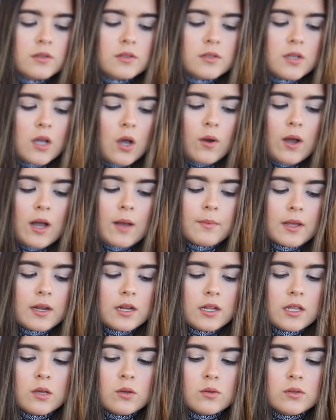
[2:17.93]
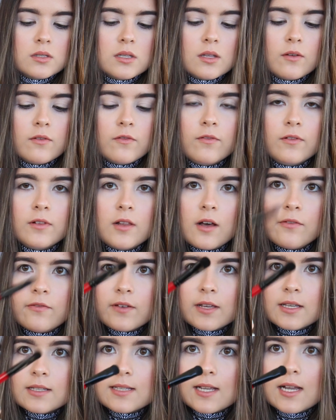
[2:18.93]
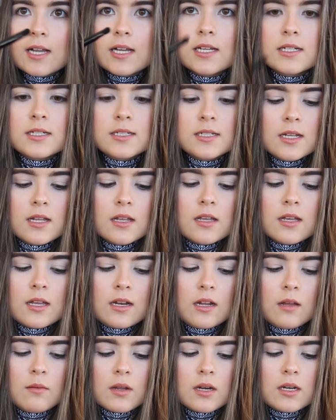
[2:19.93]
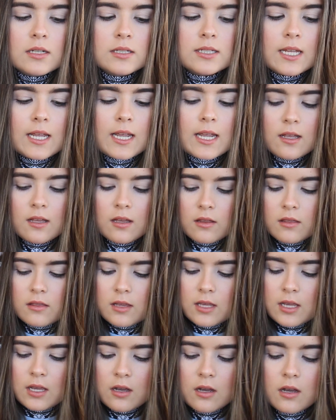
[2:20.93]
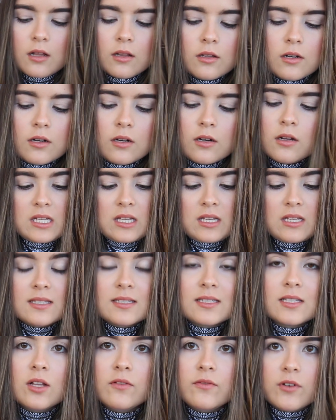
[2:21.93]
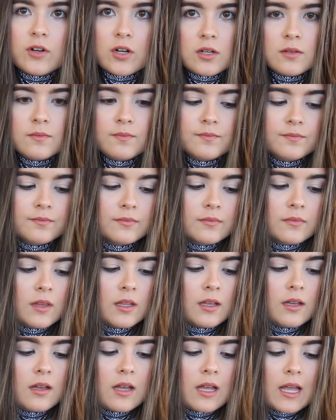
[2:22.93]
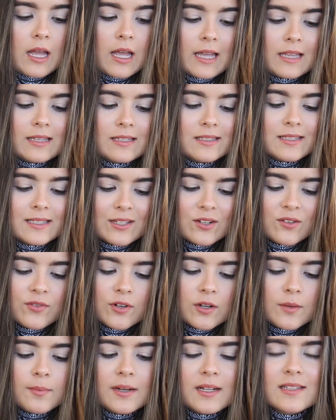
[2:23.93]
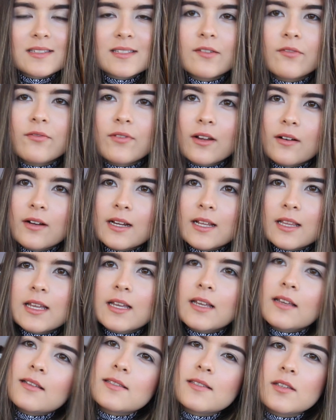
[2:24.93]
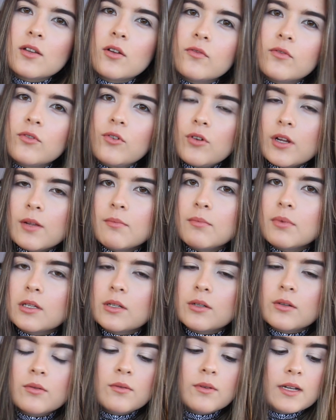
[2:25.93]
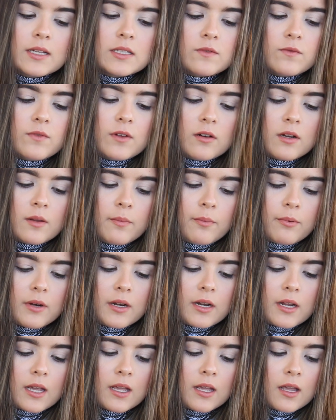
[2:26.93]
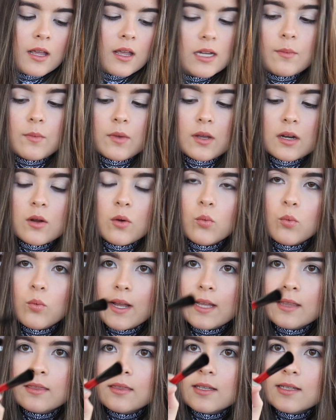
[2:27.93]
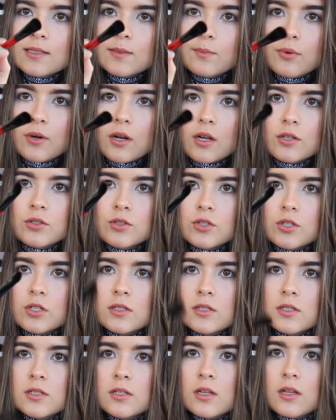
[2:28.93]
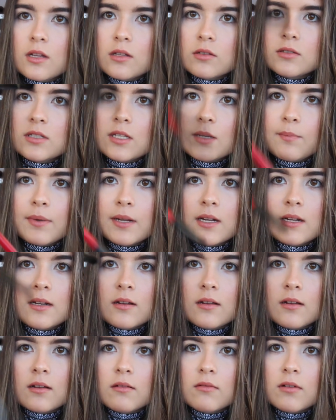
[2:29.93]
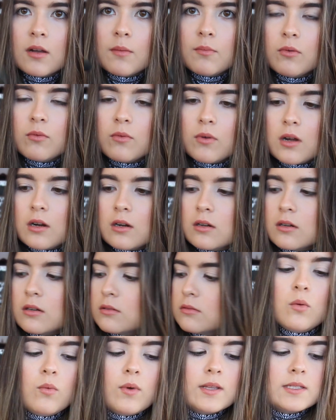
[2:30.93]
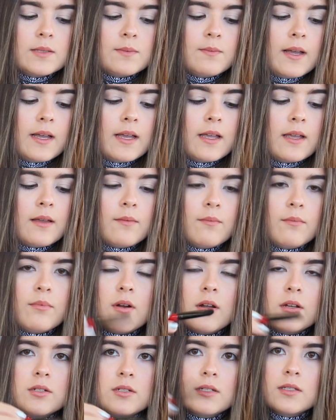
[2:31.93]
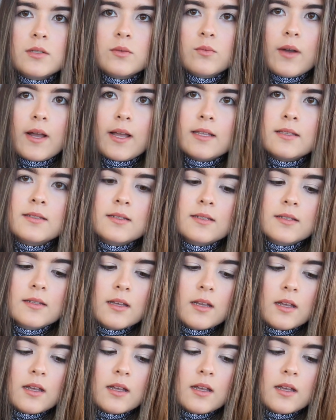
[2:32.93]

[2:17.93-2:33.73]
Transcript: So I'm gonna use the fluffy side and I'm gonna take the color silver. It's silver, but it's a very like silvery blue. It's very pretty. I'm gonna wet this brush just to dip it in a cup of water. Once my brush is wet,